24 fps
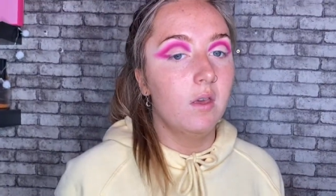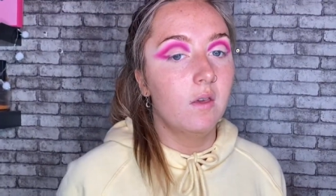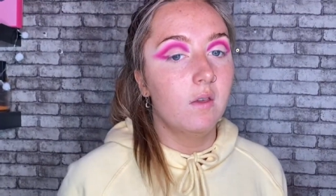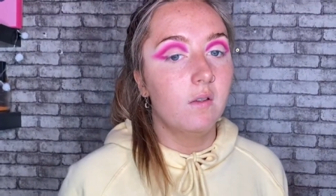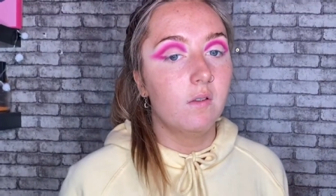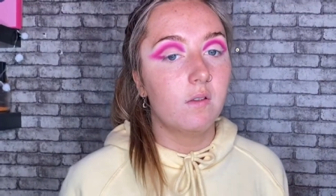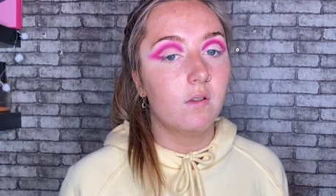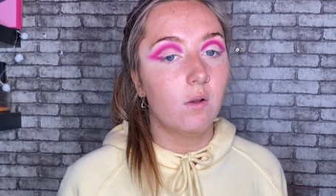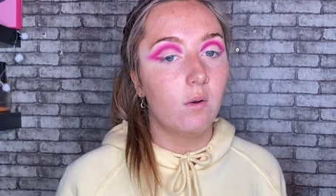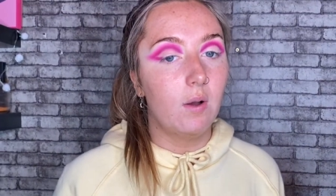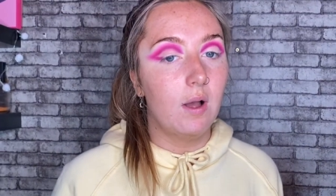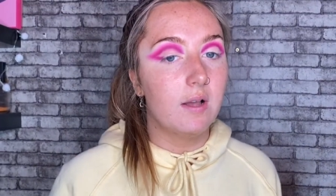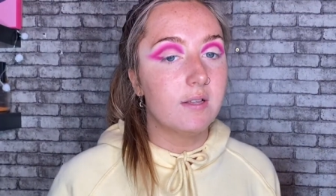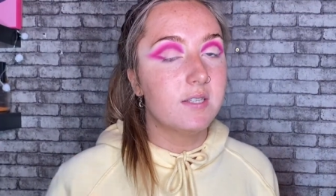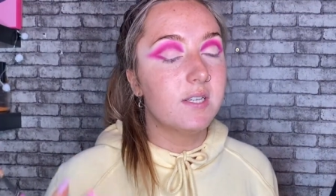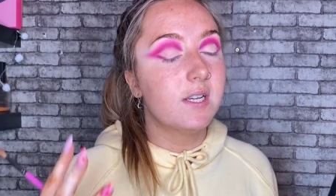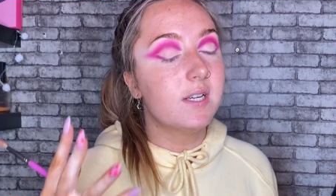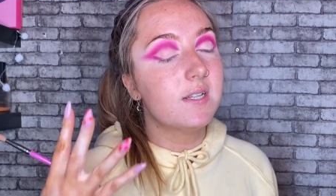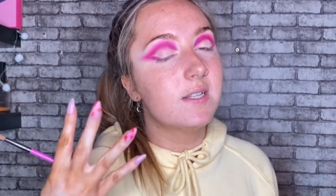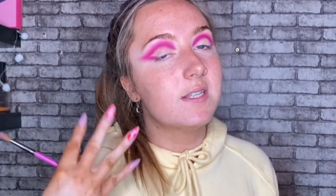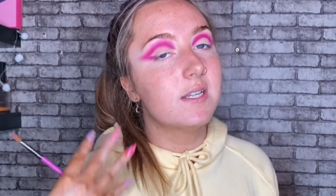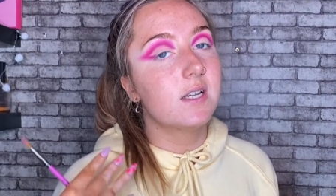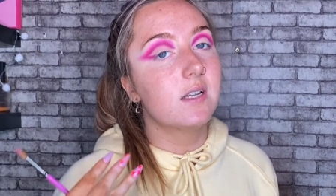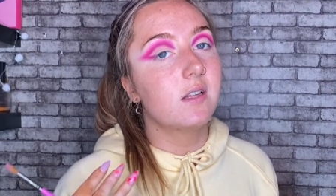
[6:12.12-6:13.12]
So as you
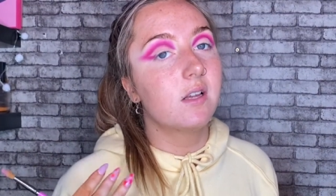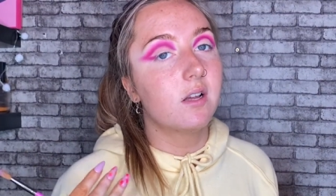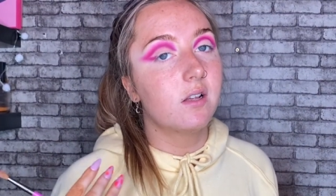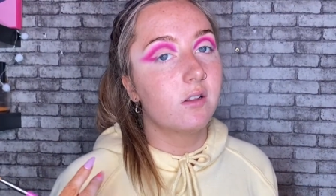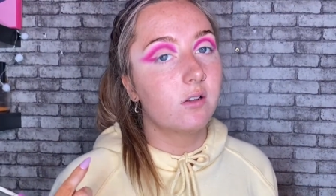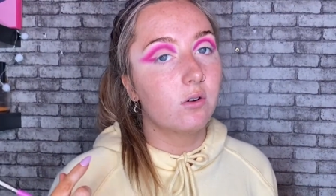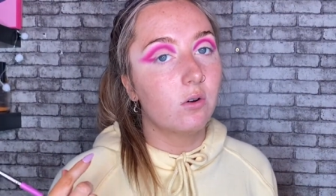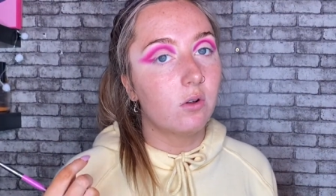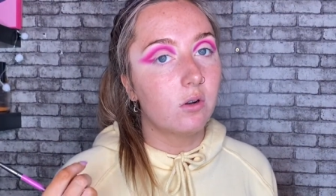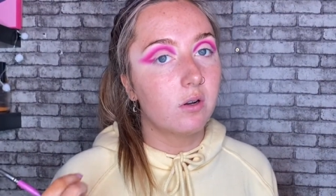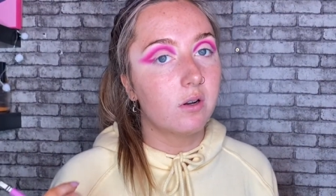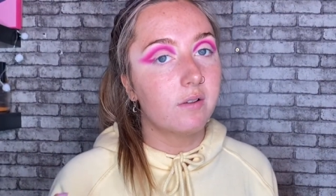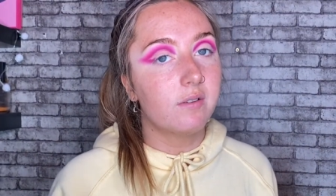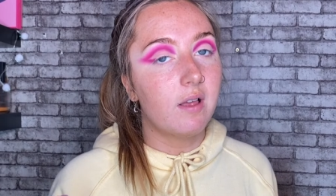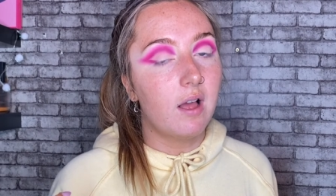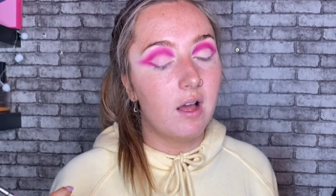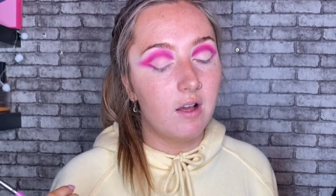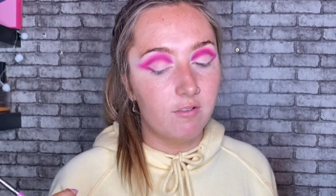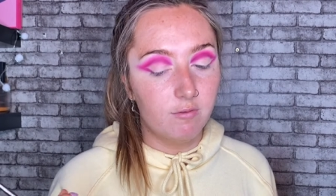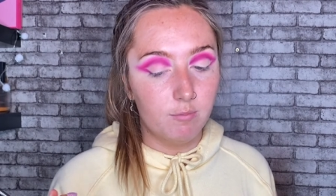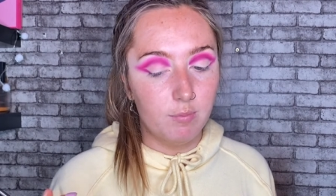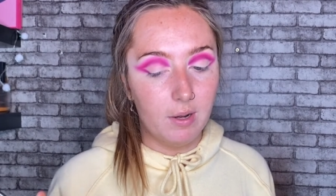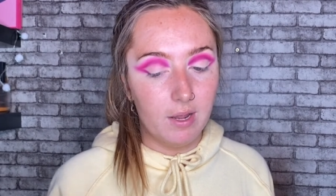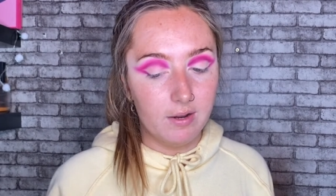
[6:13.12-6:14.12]
can see there, the colors
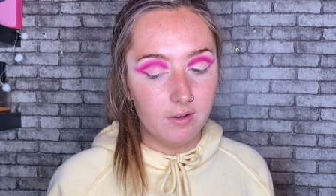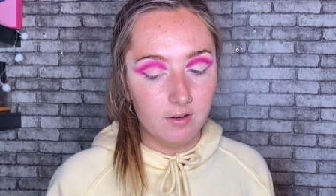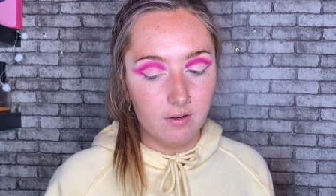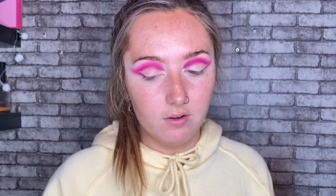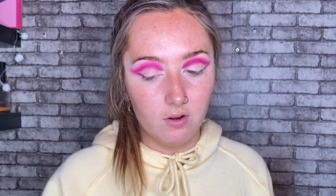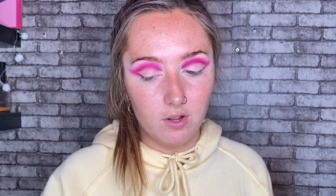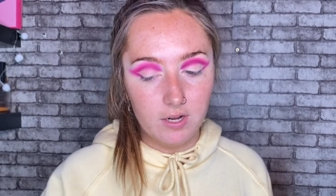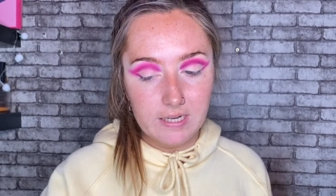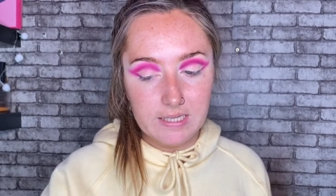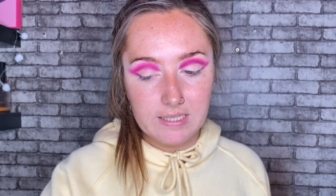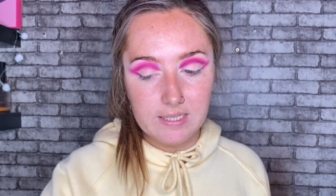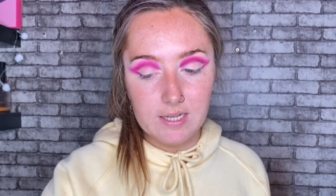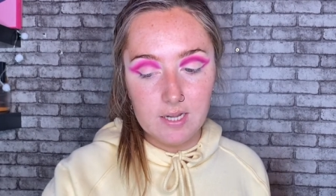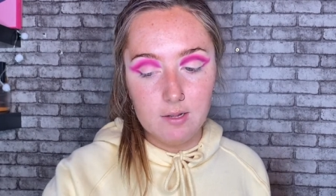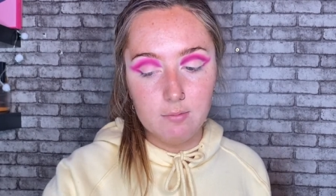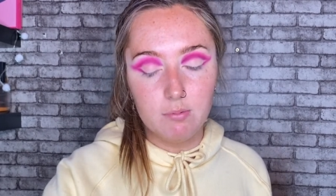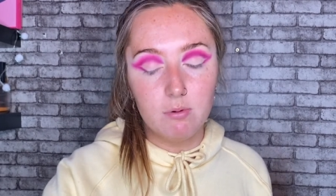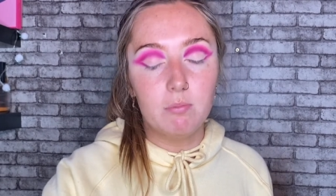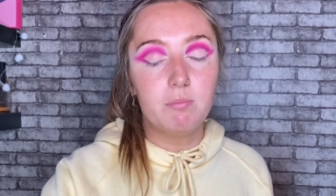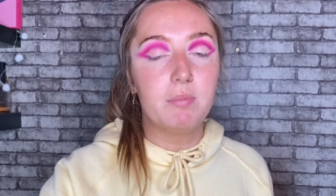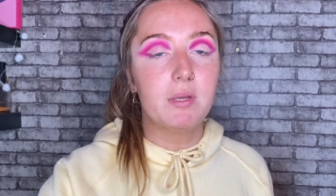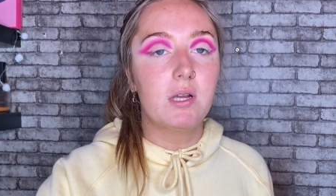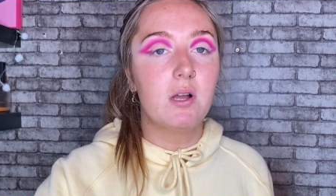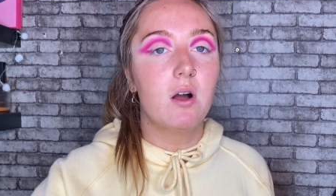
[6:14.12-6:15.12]
have blended nicely,
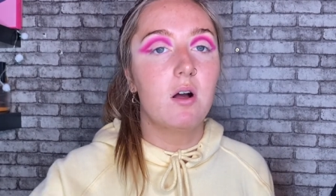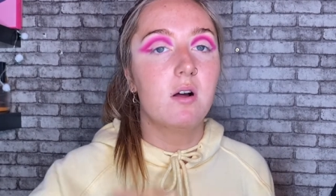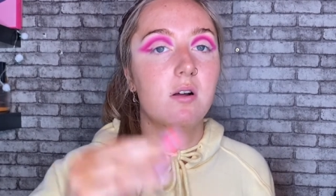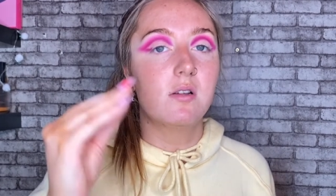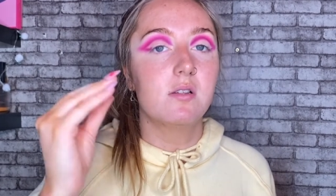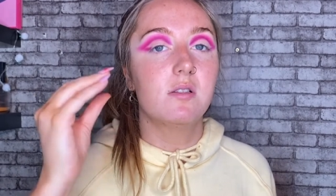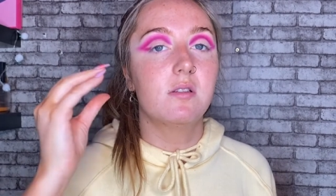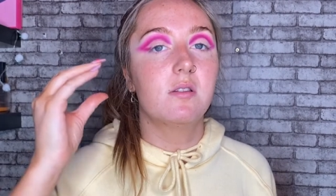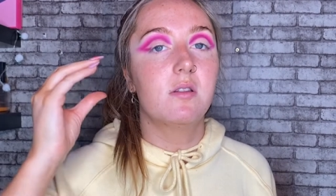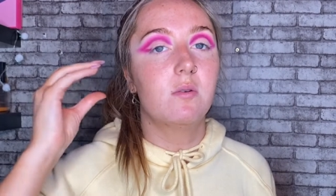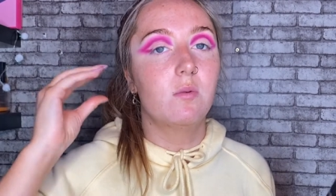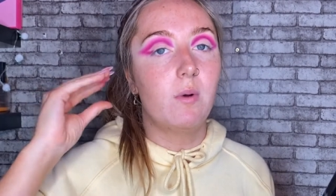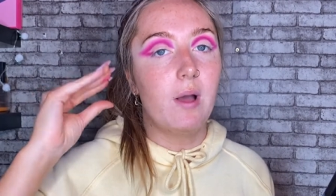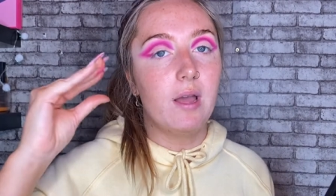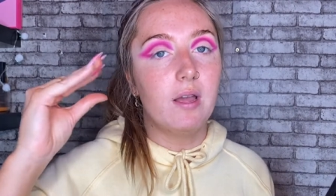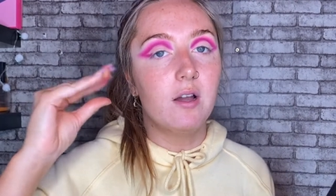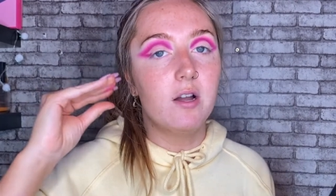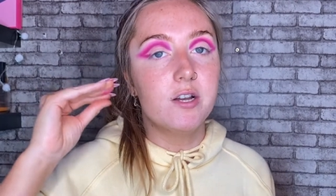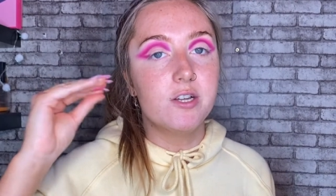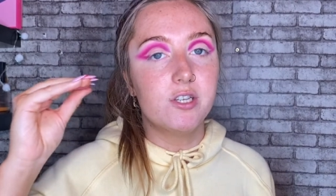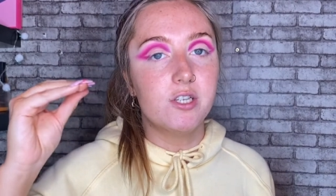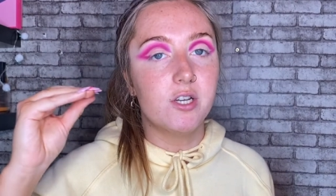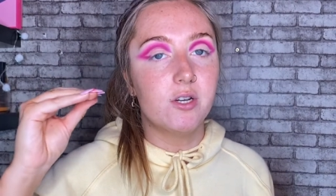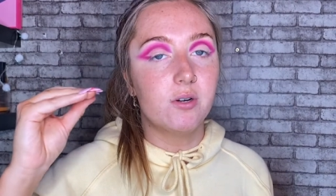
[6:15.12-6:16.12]
but because the way
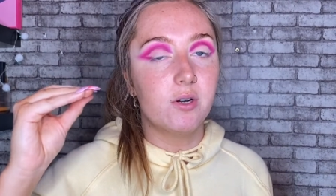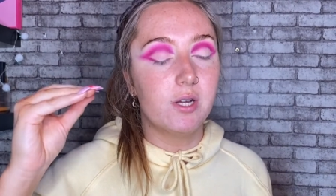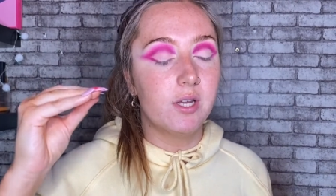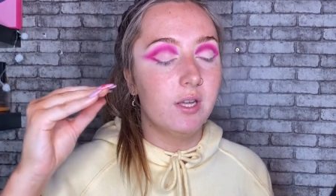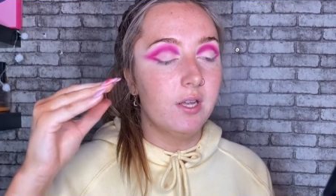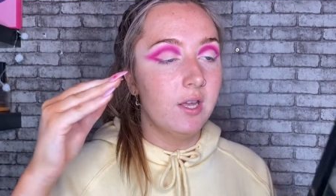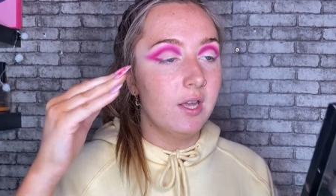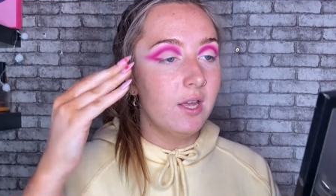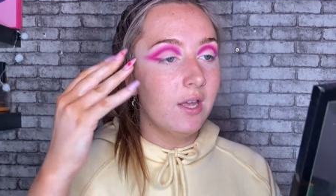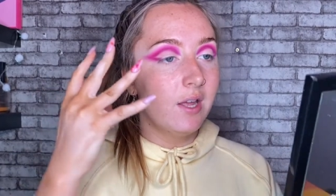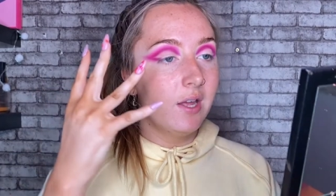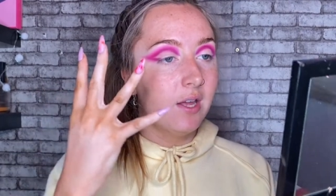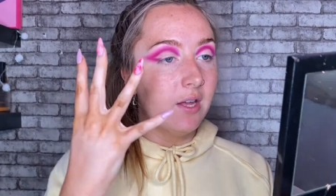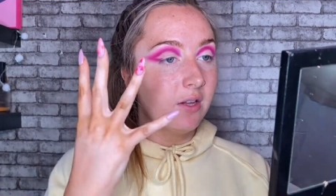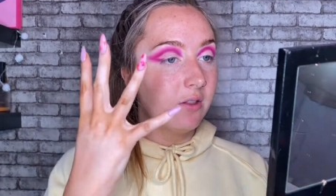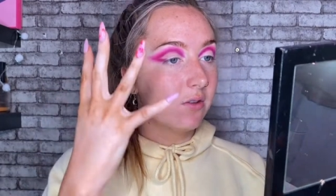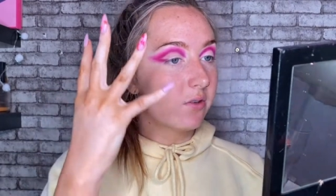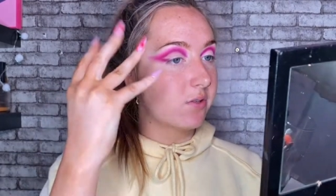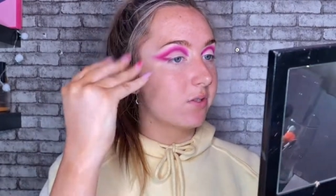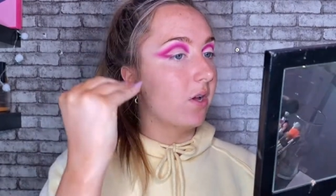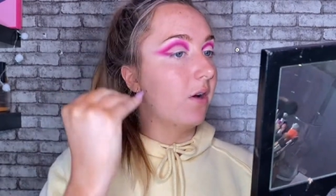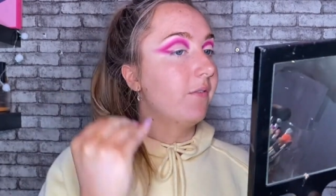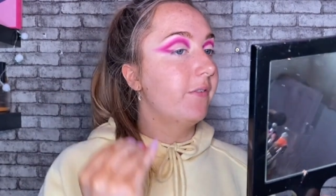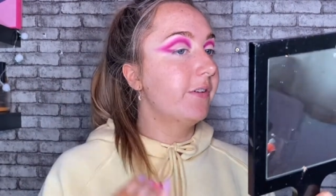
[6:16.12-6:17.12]
I do it,
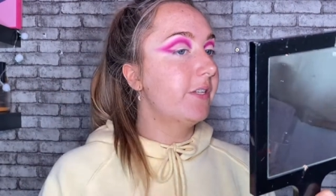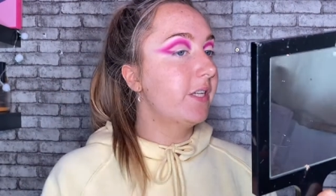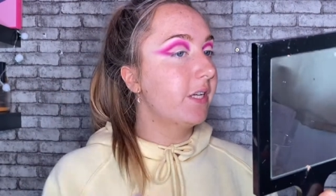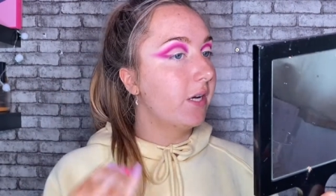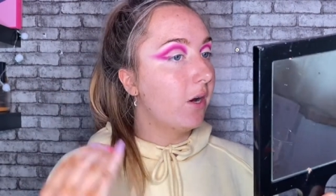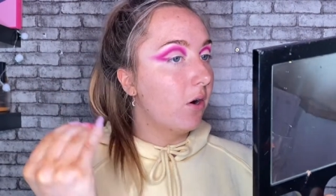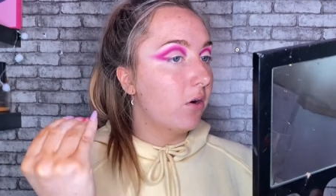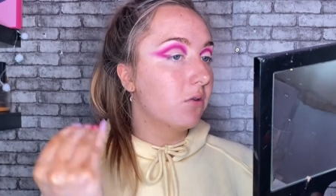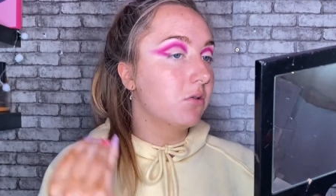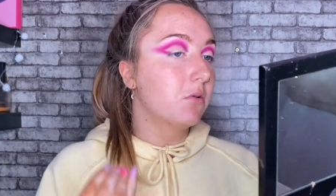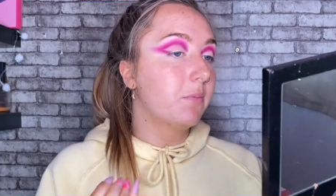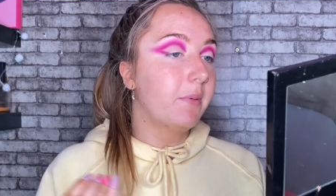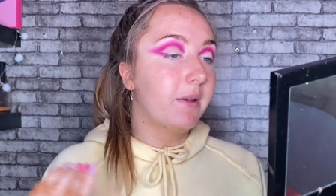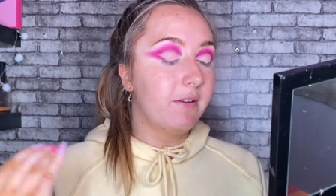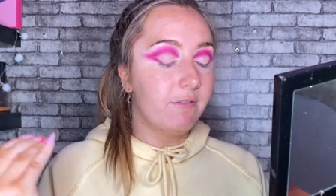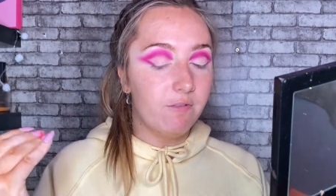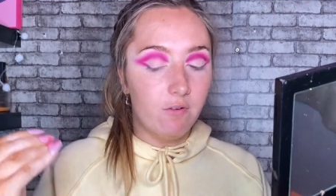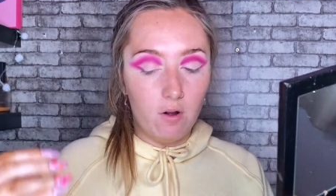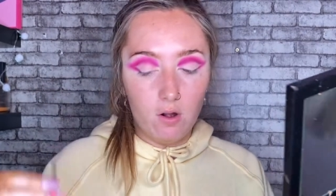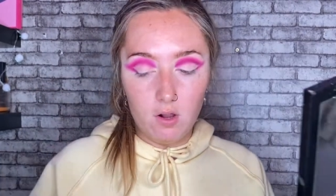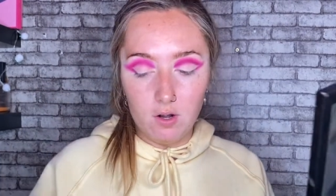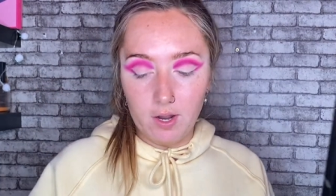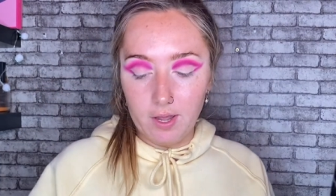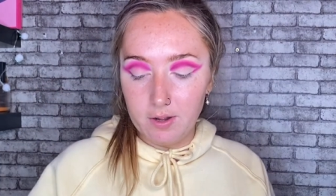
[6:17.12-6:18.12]
there's obviously going to be
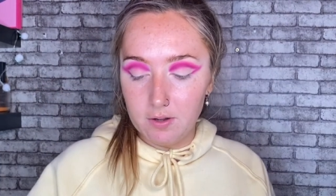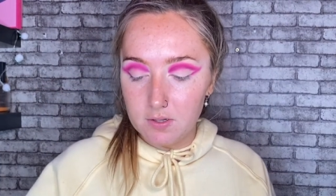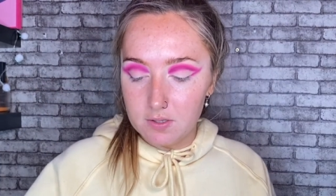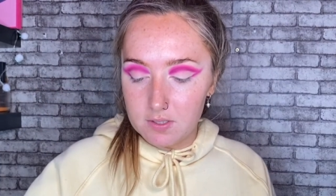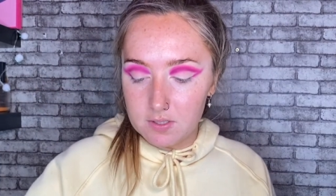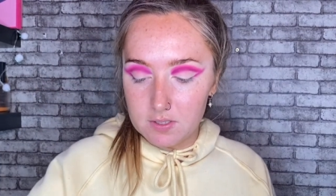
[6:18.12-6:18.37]
fallout.